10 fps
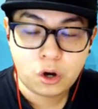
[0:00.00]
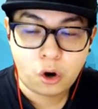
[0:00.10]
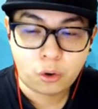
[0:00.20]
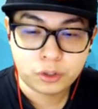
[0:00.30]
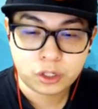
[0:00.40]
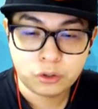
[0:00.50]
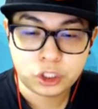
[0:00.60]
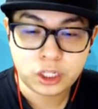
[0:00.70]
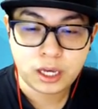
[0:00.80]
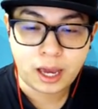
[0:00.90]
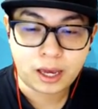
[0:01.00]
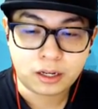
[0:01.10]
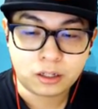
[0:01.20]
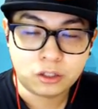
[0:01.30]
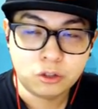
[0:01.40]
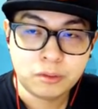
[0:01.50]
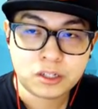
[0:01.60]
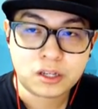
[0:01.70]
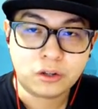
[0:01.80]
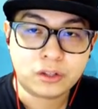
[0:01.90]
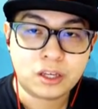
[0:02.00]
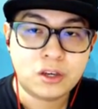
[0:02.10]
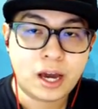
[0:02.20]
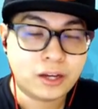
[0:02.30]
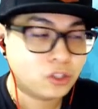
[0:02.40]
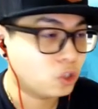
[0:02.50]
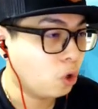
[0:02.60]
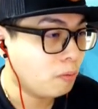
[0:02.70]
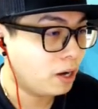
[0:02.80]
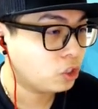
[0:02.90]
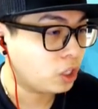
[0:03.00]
Horitoshi, and Luminous Hill. Thank you guys so much.